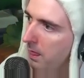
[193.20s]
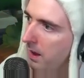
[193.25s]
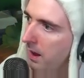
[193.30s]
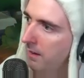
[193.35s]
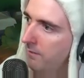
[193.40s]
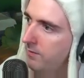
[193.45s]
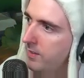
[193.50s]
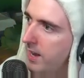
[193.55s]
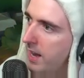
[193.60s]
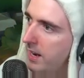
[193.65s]

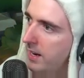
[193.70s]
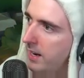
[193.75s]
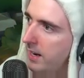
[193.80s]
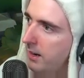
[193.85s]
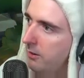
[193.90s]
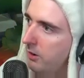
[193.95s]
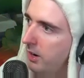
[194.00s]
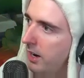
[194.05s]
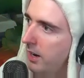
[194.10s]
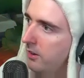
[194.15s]
I'm dead
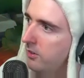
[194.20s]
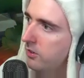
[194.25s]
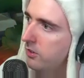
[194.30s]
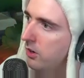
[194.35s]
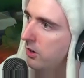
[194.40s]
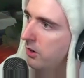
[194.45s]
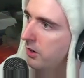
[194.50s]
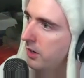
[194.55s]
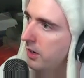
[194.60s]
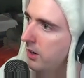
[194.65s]
anyway,
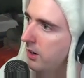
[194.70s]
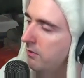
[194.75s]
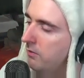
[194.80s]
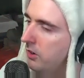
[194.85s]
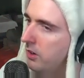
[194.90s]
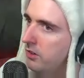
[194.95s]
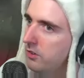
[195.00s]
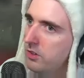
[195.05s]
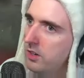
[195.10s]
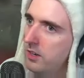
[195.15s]
so, you know, I'm
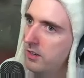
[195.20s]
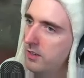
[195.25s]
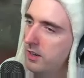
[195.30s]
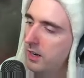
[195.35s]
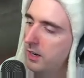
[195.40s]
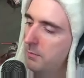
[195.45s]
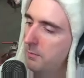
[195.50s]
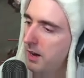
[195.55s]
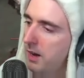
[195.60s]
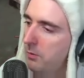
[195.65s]
going to try to
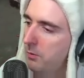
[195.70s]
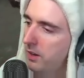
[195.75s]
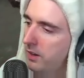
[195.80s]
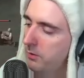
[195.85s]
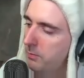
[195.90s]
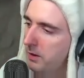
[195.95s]
take him out with